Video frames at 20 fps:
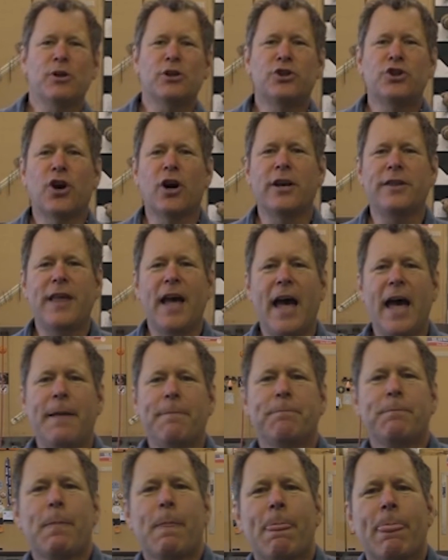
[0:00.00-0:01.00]
you enjoyed
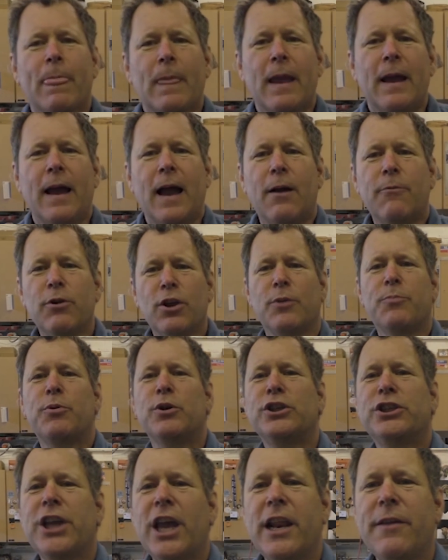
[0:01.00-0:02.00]
that. I really
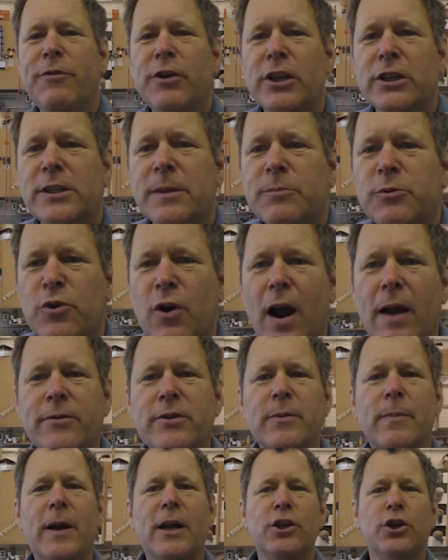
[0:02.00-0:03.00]
appreciate if you could subscribe
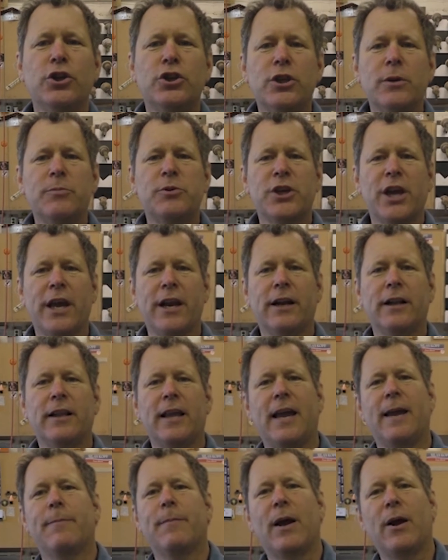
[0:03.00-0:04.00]
to my YouTube channel
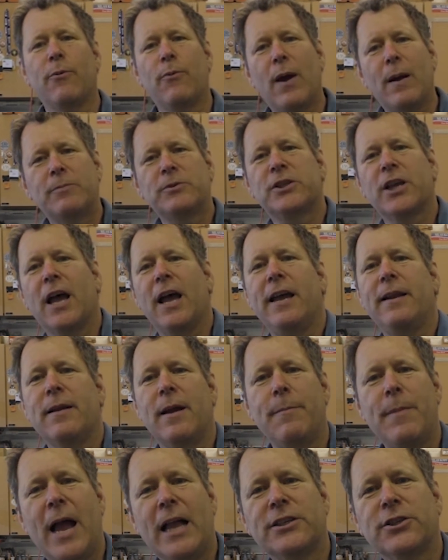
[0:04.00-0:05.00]
and my website,
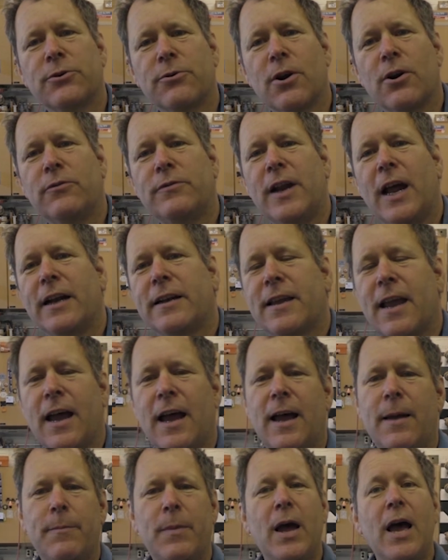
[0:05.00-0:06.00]

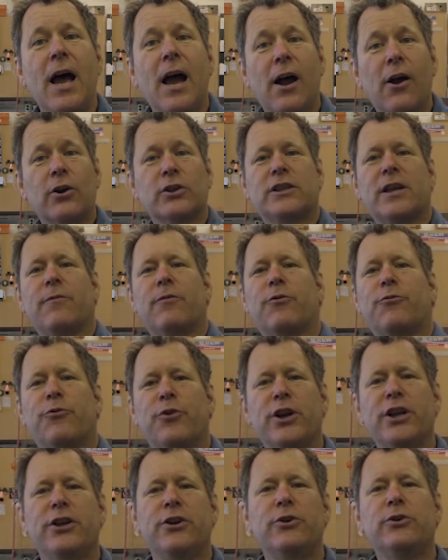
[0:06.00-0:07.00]
imaginegrove.com. I also have a
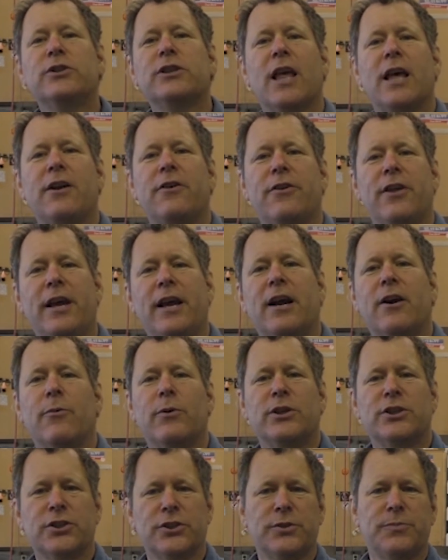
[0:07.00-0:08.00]
free newsletter there,
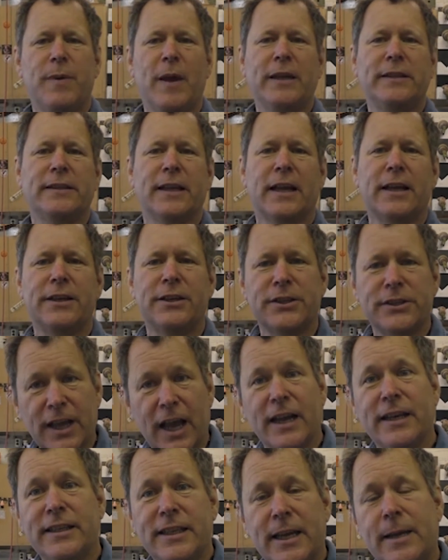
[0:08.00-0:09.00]
which is based on
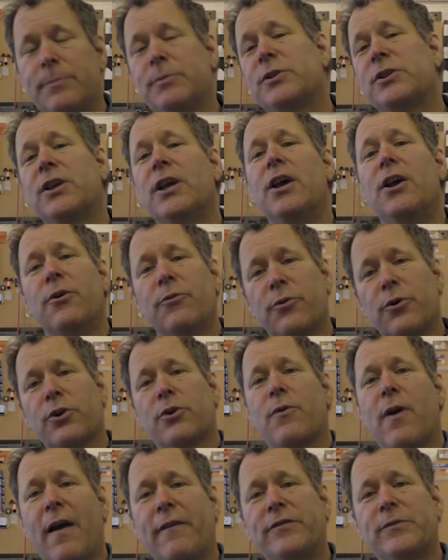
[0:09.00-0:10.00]
design tips for
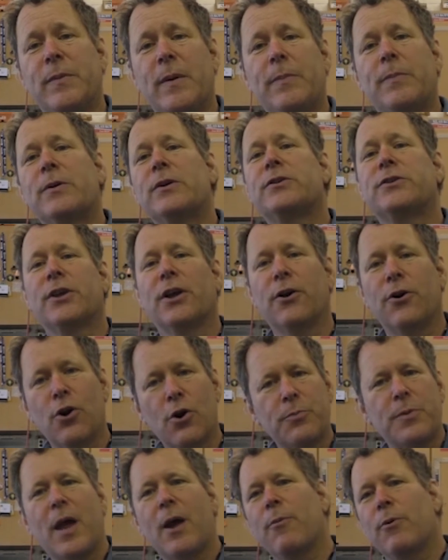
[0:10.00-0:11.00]
the craftspeople, so
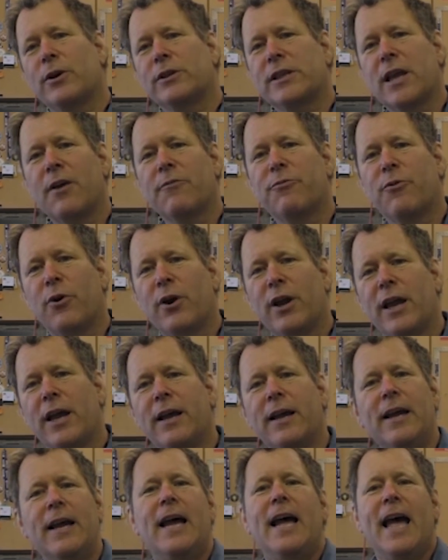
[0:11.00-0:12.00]
hope that works out for you.
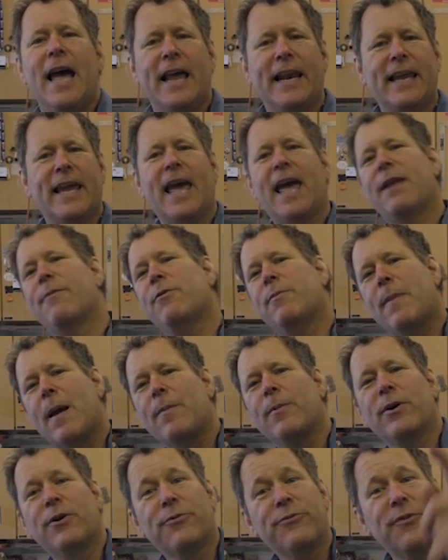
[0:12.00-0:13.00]
And again,
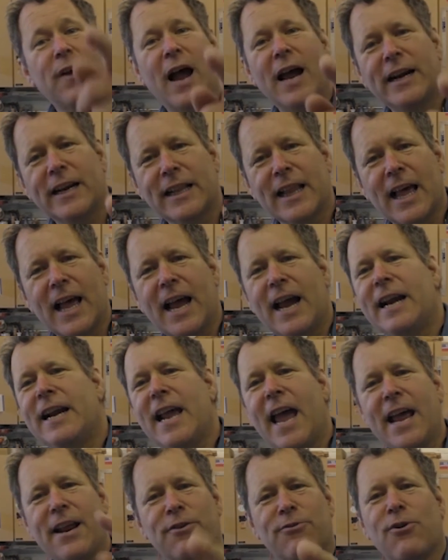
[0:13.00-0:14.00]
remember to find the line
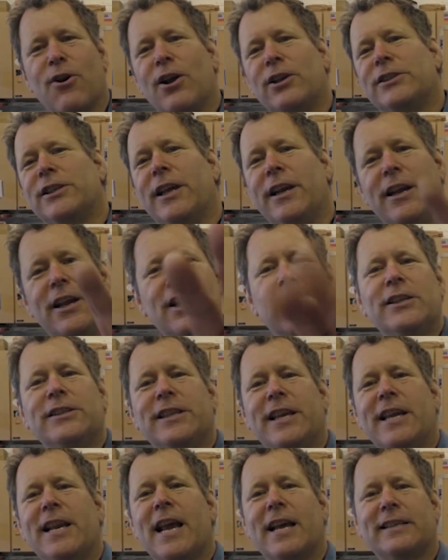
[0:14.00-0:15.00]
and cross it.
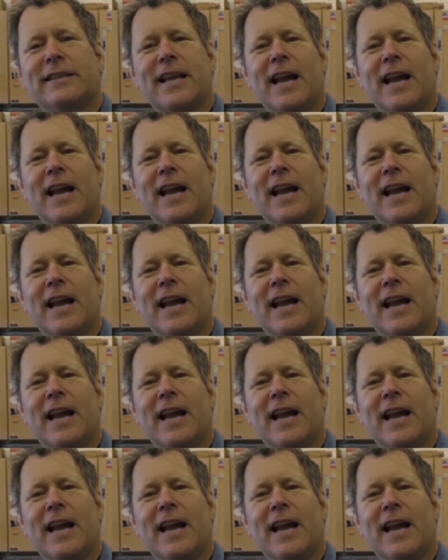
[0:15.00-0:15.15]
See you next